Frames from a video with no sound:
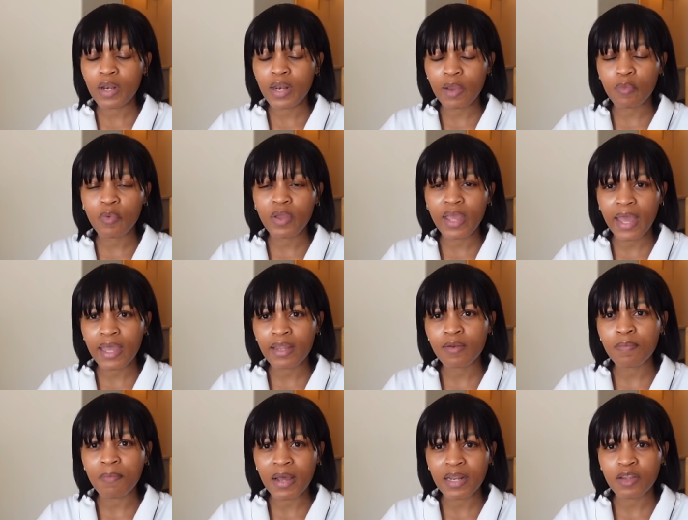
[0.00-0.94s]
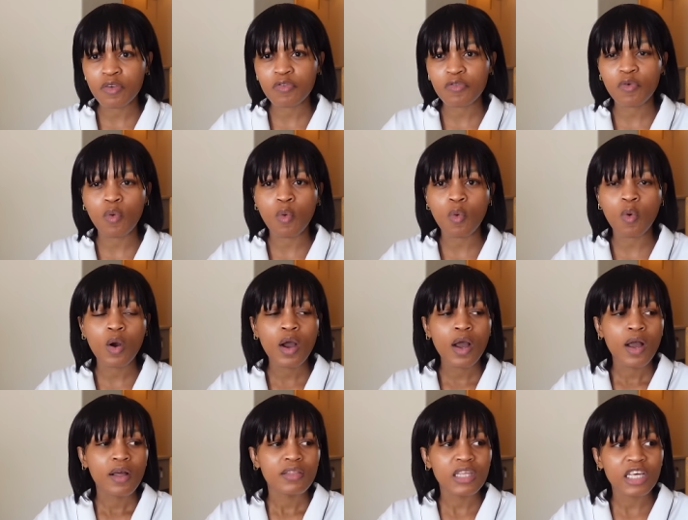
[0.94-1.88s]
like we had money for
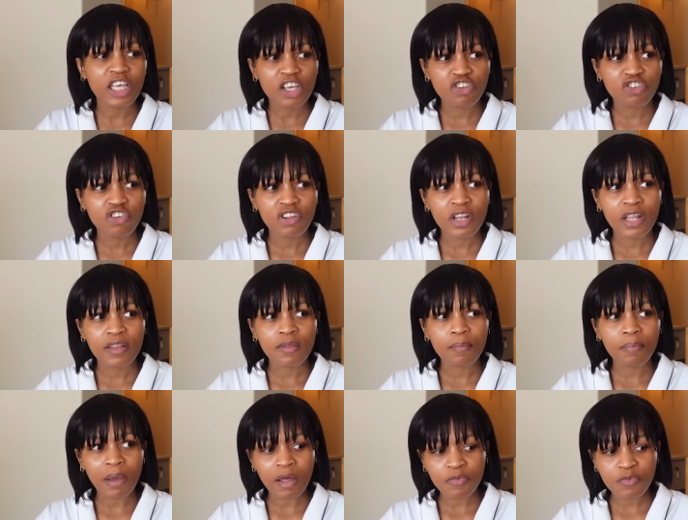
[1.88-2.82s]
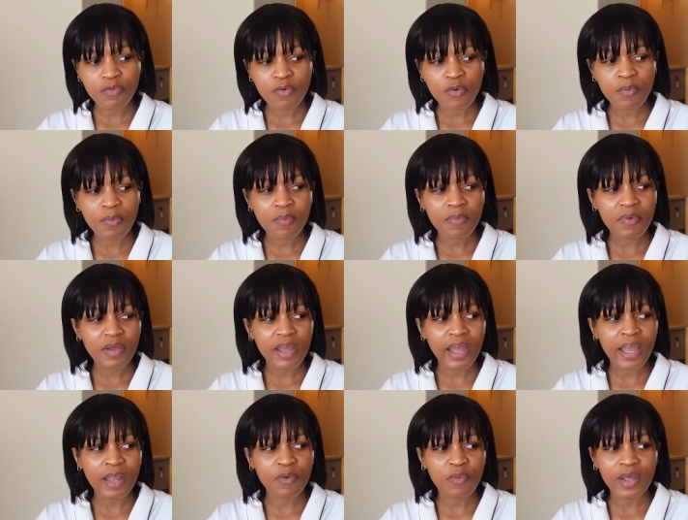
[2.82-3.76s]
the kitchen and the bathroom,
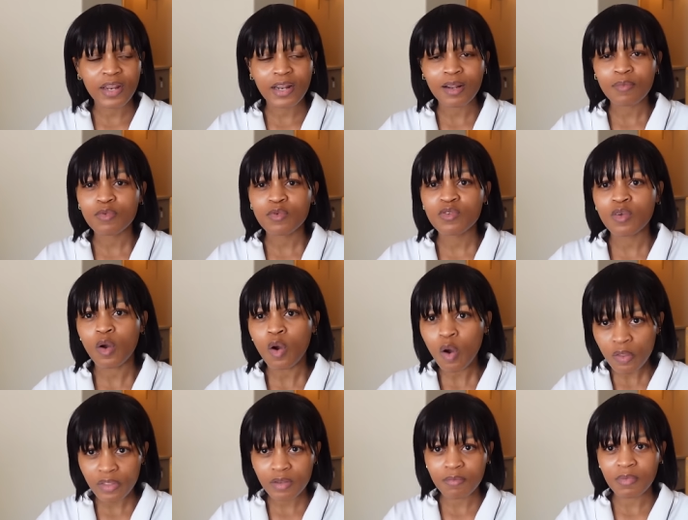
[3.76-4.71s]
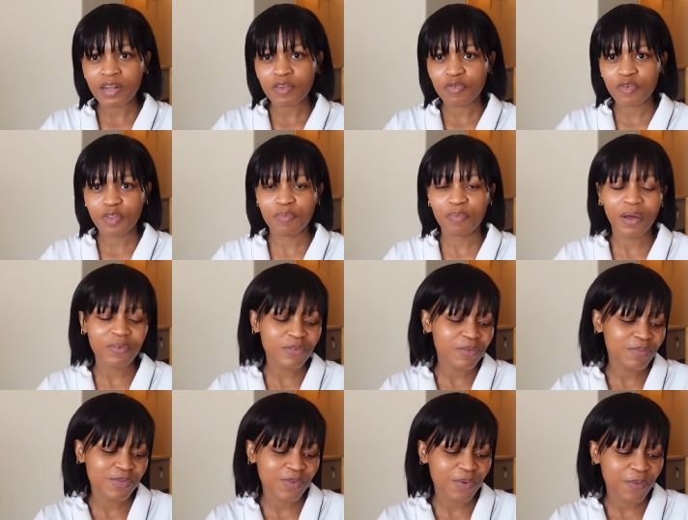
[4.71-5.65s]
and we ended up using all that money for the
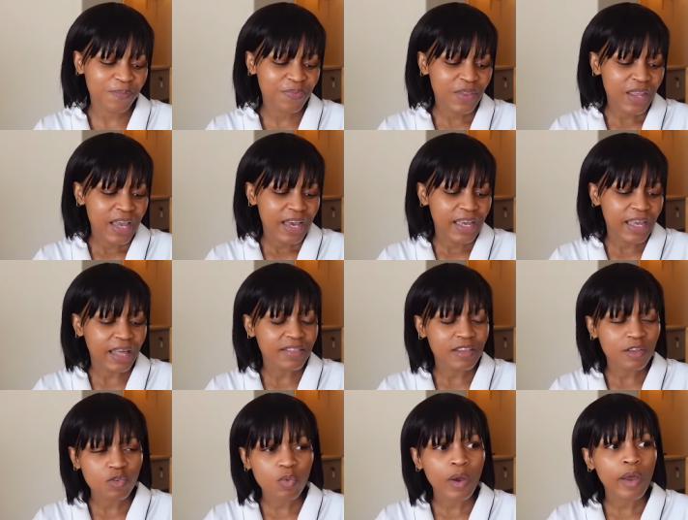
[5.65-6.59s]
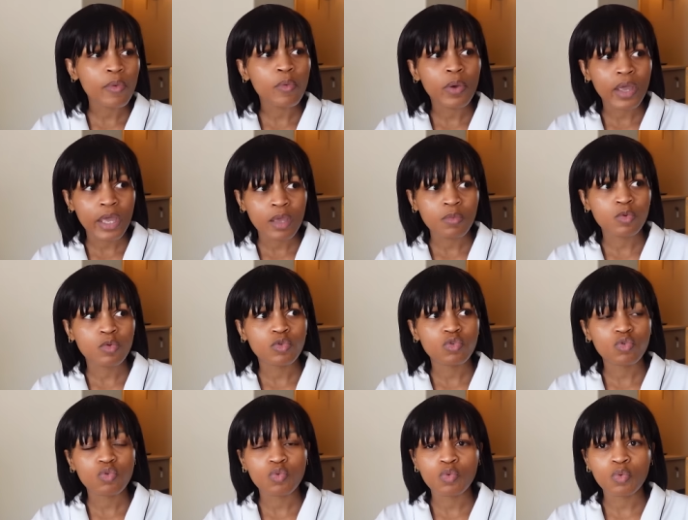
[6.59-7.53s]
bathroom. So yeah, that's why we were able
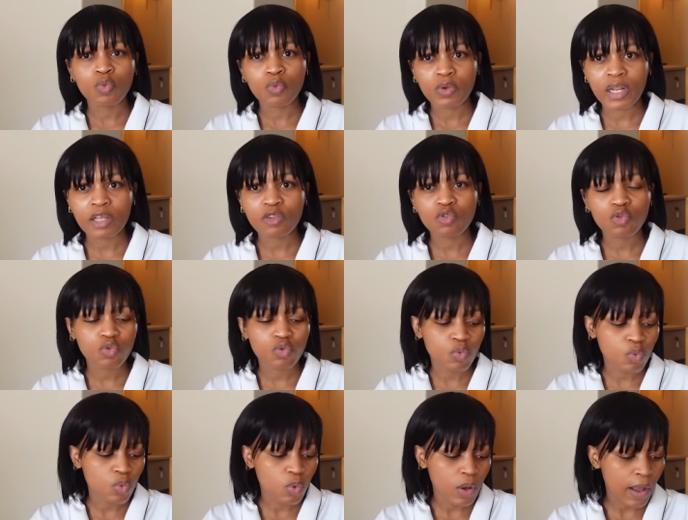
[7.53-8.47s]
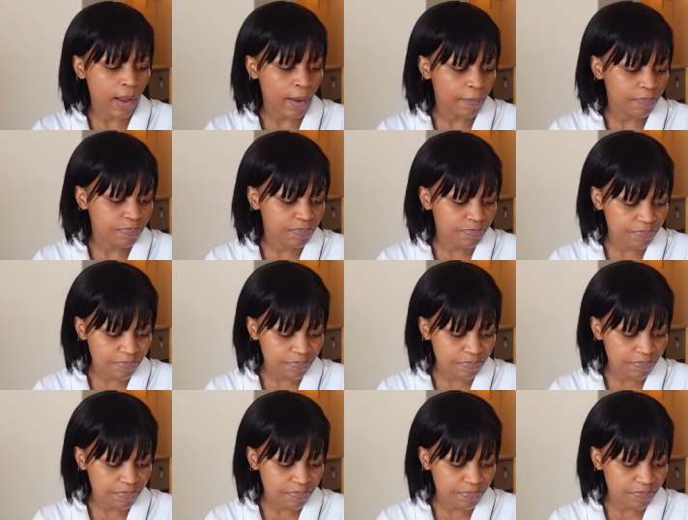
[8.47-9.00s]
to like to do um,